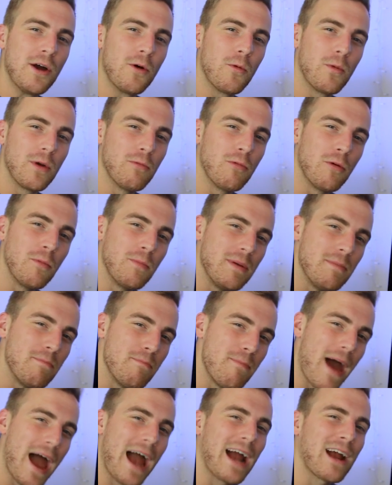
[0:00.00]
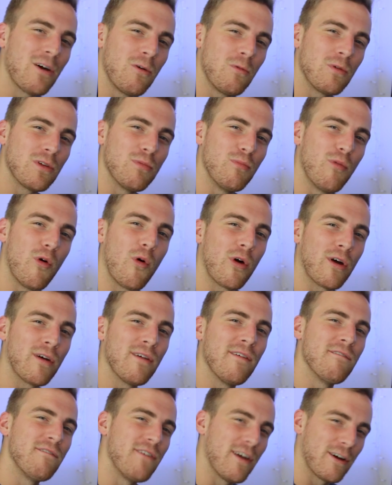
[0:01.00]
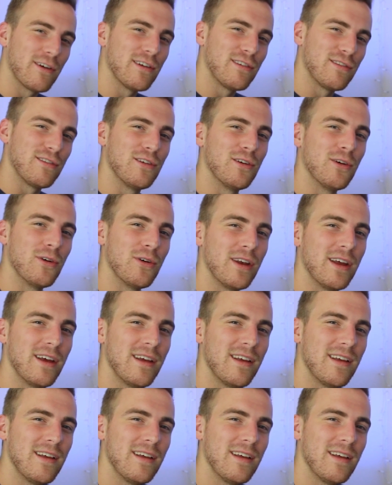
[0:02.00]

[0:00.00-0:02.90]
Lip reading: We will be back with more very soon.